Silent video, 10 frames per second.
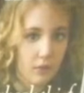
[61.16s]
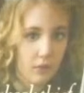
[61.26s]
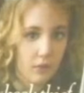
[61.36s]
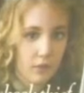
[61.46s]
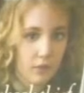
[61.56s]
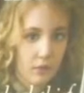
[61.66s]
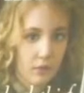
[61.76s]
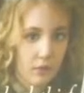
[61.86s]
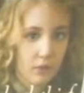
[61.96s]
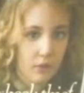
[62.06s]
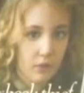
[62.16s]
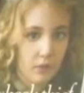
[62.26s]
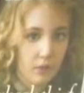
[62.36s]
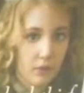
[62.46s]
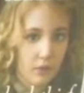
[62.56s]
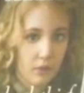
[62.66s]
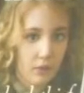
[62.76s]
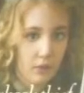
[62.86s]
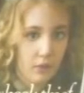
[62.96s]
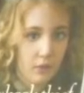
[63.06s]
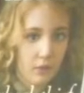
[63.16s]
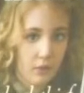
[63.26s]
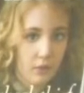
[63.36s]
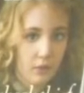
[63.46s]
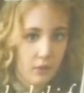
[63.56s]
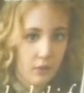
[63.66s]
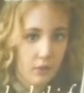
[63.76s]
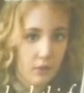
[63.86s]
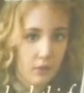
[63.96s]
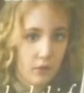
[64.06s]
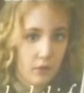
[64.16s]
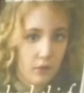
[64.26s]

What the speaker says: [no speech]